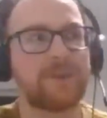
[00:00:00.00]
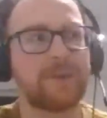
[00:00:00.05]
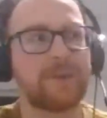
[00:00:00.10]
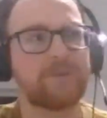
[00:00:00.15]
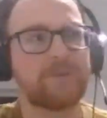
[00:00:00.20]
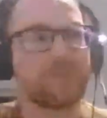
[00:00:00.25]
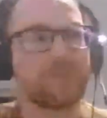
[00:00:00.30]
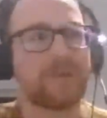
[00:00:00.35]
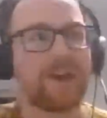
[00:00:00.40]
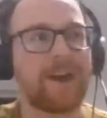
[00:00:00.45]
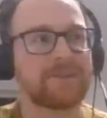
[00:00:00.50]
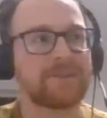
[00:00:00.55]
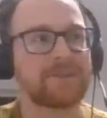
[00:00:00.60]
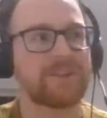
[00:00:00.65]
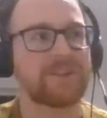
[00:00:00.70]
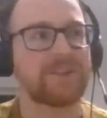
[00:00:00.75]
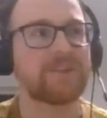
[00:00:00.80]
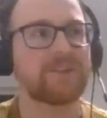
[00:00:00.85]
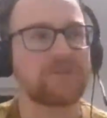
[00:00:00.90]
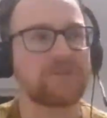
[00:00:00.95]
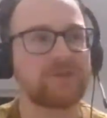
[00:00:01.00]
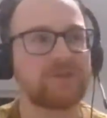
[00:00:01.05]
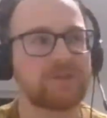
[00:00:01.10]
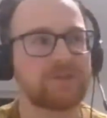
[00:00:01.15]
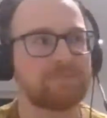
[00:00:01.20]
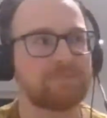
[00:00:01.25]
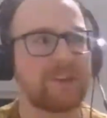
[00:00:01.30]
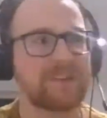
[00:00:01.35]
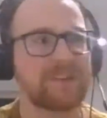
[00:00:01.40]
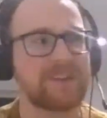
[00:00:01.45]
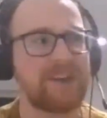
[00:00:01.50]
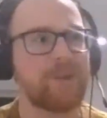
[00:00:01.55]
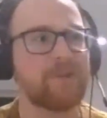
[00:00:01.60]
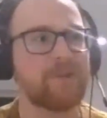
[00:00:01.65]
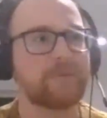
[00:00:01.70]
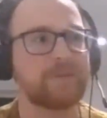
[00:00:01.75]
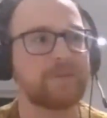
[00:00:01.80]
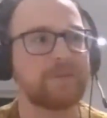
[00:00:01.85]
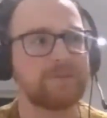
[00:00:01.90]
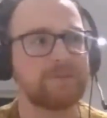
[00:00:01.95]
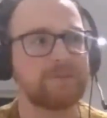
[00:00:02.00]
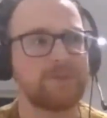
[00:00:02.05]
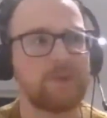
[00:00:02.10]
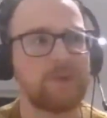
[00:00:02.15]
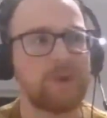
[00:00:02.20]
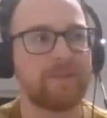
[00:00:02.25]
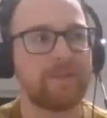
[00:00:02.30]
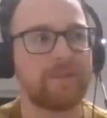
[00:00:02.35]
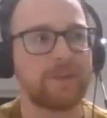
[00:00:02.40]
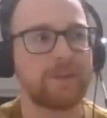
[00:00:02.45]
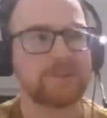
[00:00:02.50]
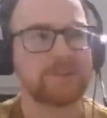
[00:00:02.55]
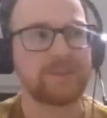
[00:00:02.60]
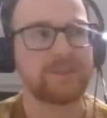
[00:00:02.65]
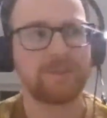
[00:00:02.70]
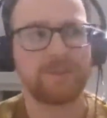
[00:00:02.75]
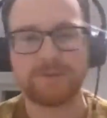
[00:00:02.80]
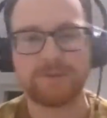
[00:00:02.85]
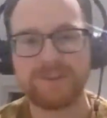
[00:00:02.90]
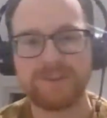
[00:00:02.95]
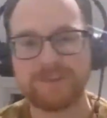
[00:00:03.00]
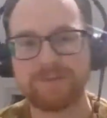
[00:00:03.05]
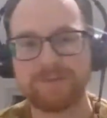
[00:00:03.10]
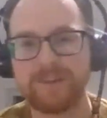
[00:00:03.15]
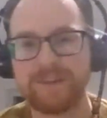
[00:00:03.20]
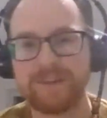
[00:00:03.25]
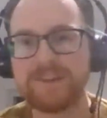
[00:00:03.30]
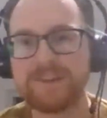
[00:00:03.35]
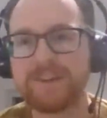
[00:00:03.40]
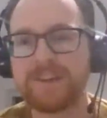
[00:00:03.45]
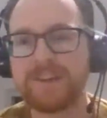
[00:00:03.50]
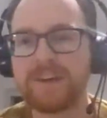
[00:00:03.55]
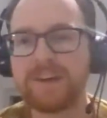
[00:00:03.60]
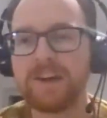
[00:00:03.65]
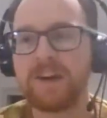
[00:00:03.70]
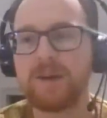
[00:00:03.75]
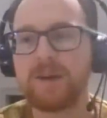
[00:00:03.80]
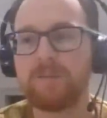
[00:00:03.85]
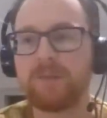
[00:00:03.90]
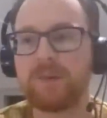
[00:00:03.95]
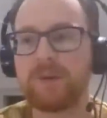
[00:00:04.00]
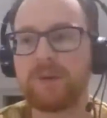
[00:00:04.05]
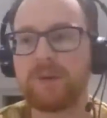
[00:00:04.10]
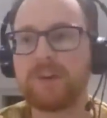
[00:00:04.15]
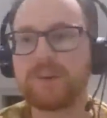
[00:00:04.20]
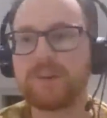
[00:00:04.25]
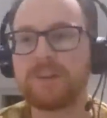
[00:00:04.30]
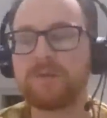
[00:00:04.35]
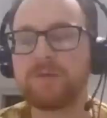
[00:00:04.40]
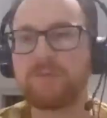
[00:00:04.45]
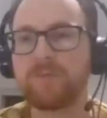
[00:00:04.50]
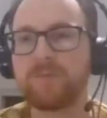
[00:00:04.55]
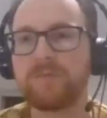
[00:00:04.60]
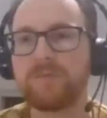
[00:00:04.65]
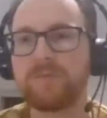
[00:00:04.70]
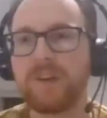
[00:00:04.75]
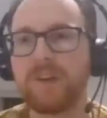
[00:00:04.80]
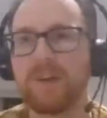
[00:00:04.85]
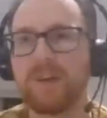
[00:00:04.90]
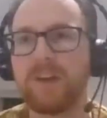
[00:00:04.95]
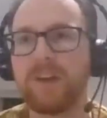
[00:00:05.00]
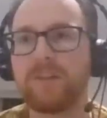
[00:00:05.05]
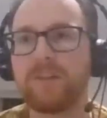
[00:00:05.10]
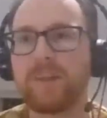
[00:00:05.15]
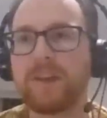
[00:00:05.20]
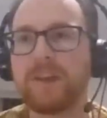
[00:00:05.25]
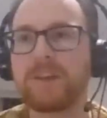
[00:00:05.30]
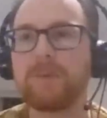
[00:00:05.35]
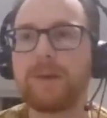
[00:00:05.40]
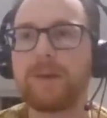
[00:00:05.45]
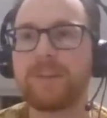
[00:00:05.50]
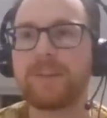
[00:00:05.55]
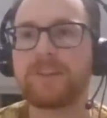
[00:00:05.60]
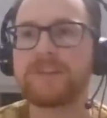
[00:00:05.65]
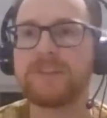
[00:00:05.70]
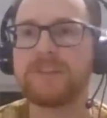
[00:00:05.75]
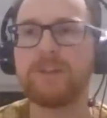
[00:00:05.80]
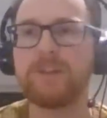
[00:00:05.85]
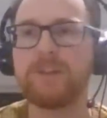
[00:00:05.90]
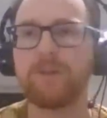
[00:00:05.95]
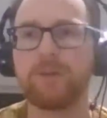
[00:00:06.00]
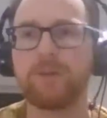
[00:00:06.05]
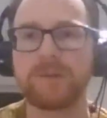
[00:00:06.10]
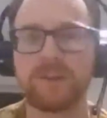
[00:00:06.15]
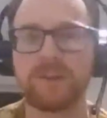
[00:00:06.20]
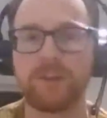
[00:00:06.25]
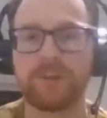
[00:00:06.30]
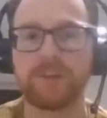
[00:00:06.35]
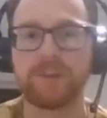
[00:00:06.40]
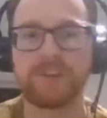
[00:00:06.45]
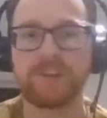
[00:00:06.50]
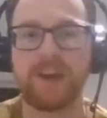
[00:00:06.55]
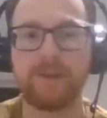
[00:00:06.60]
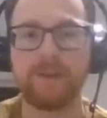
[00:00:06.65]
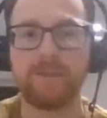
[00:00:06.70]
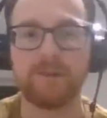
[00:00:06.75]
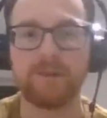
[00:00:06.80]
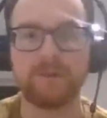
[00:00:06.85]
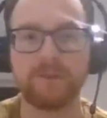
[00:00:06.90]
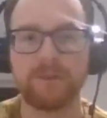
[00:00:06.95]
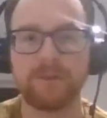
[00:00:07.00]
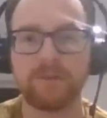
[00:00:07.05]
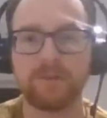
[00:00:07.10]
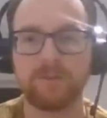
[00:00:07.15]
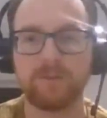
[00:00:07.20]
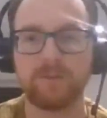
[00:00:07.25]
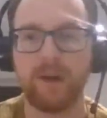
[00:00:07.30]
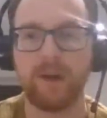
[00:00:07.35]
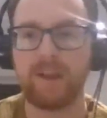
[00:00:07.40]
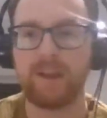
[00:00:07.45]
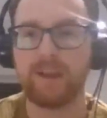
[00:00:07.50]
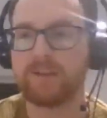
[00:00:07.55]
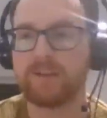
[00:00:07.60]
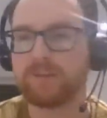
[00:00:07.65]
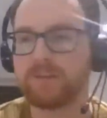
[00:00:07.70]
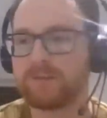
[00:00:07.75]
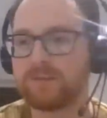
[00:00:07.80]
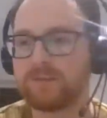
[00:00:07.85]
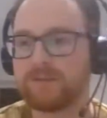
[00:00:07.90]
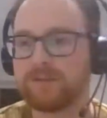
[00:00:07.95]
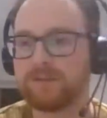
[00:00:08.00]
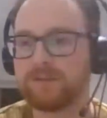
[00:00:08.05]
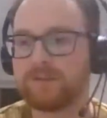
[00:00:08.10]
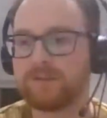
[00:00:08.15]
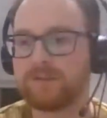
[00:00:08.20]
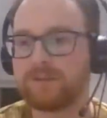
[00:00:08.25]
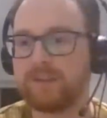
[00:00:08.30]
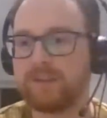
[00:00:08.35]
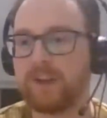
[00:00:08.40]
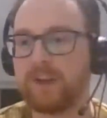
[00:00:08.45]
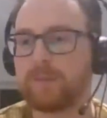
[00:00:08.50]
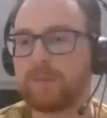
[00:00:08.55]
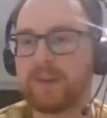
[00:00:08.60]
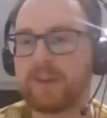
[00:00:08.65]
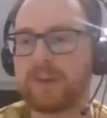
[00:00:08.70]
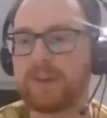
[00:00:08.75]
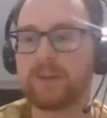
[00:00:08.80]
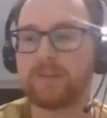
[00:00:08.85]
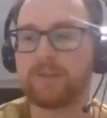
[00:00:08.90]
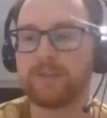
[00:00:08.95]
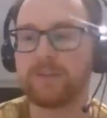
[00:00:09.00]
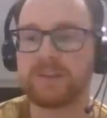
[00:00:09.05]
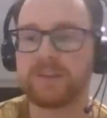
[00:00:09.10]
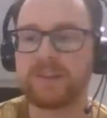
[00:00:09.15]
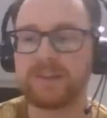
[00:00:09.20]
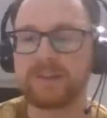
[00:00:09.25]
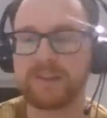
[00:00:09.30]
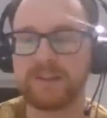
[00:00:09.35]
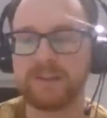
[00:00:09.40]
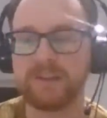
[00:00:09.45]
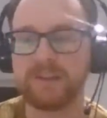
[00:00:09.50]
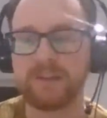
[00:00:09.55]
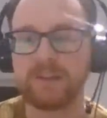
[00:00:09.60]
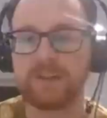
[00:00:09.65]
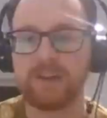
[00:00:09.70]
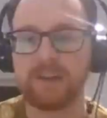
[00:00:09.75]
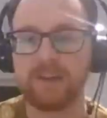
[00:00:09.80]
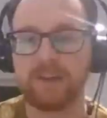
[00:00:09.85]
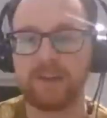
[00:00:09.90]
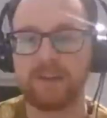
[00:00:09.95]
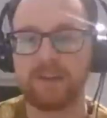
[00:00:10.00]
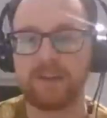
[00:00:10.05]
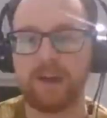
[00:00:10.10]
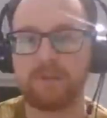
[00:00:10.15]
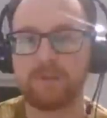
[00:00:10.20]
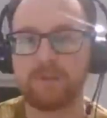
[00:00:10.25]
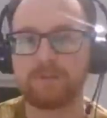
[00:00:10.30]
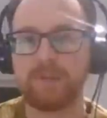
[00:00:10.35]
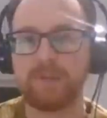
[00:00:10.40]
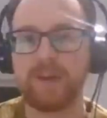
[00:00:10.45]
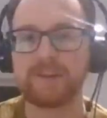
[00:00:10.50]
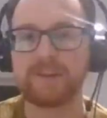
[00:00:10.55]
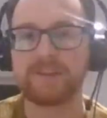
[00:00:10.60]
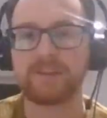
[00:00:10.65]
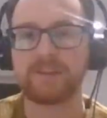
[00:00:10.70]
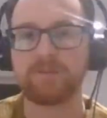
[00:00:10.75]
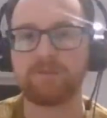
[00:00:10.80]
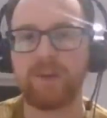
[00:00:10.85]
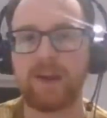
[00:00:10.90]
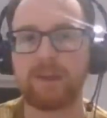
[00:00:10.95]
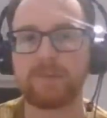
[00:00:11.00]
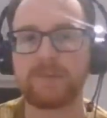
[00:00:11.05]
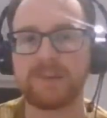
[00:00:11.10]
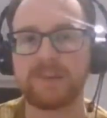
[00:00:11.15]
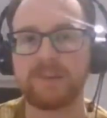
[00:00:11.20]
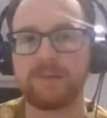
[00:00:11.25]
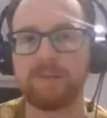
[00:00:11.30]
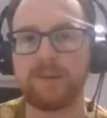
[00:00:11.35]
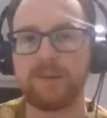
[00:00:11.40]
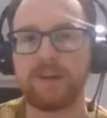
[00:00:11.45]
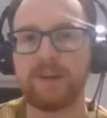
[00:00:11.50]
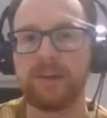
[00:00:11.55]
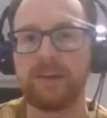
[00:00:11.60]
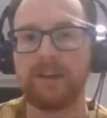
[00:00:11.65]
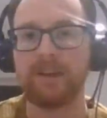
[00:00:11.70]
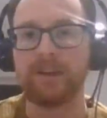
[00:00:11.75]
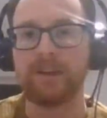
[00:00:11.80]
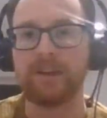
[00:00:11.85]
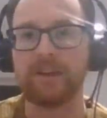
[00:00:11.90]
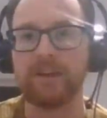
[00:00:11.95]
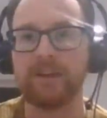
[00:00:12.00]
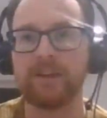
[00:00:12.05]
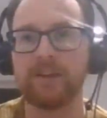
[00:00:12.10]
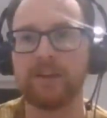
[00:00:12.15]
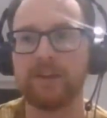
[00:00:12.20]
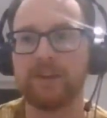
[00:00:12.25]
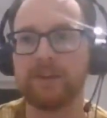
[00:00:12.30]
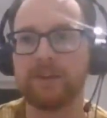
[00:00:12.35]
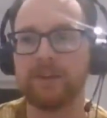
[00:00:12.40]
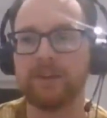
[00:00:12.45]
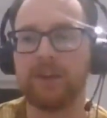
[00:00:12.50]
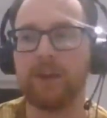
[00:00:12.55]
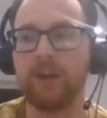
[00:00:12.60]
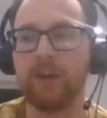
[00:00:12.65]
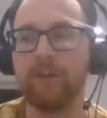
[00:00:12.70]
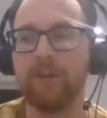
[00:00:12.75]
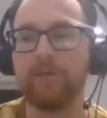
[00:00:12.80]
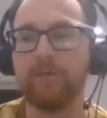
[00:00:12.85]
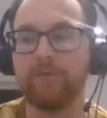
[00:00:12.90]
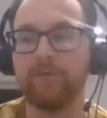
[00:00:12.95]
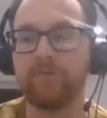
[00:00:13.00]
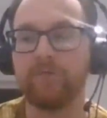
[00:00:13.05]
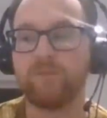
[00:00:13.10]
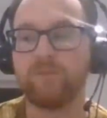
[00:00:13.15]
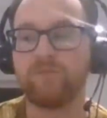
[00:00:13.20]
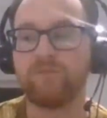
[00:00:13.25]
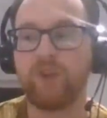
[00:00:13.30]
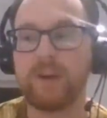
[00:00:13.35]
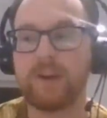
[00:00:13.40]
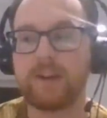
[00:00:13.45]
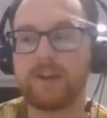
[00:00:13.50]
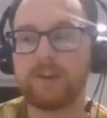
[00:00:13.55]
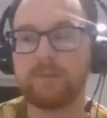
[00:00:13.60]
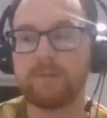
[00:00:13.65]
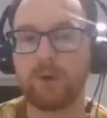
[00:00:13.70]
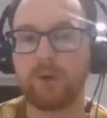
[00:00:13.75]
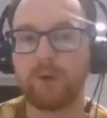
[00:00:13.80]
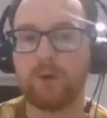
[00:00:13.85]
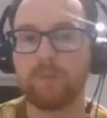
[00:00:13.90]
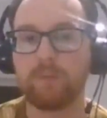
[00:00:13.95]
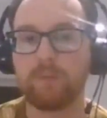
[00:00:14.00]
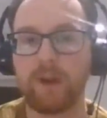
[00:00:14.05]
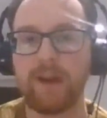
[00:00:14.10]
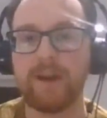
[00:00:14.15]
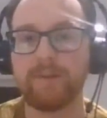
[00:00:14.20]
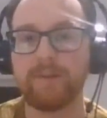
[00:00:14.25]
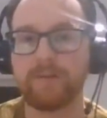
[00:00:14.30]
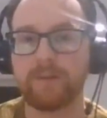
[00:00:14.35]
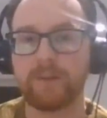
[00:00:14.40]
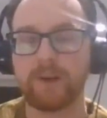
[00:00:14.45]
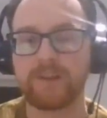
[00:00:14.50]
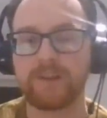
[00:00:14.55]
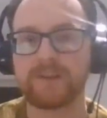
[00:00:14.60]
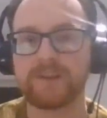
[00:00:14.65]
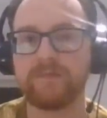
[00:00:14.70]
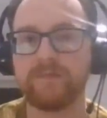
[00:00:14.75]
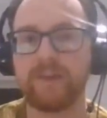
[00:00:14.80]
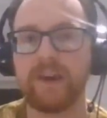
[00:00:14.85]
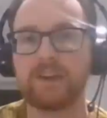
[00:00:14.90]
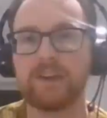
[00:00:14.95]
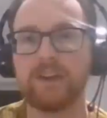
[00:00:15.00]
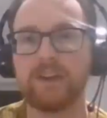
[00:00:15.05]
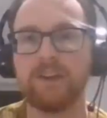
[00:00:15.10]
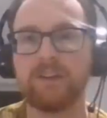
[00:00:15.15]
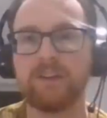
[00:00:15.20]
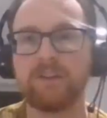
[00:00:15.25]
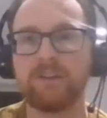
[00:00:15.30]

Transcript: everyone else other than just myself and whoever looks at my Twitter feed. But thinking about the deal that was on the table when, beginning of the season, that was based on Ramsey being, a really important player for Arsene Wenger,